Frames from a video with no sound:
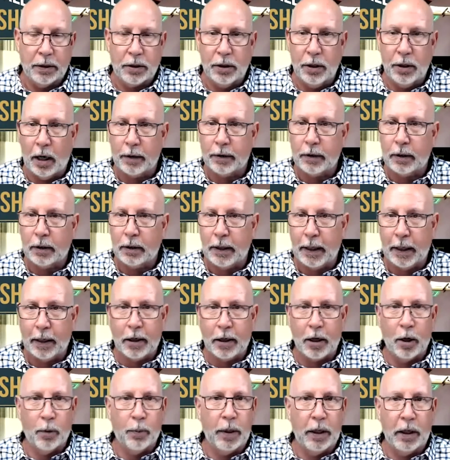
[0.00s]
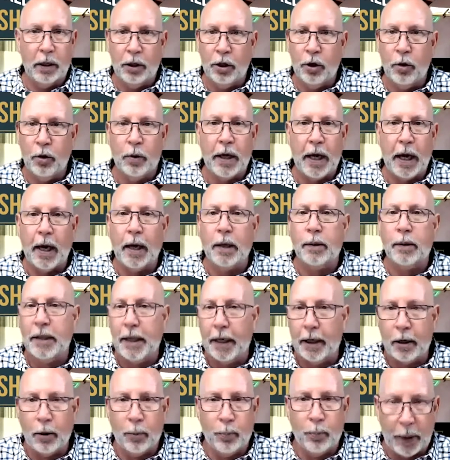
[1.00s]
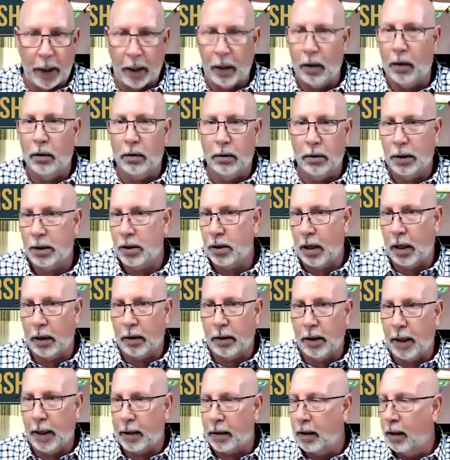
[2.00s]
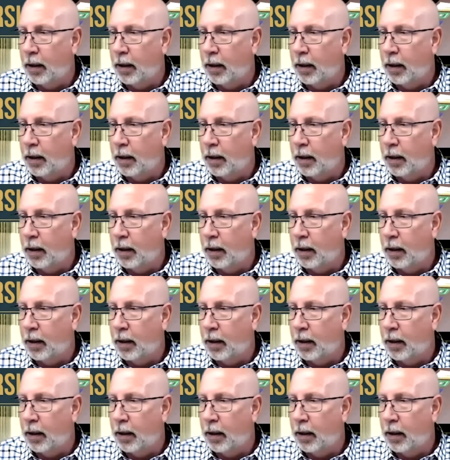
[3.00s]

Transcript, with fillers: not that they come in, you can't take a pill. It's not like,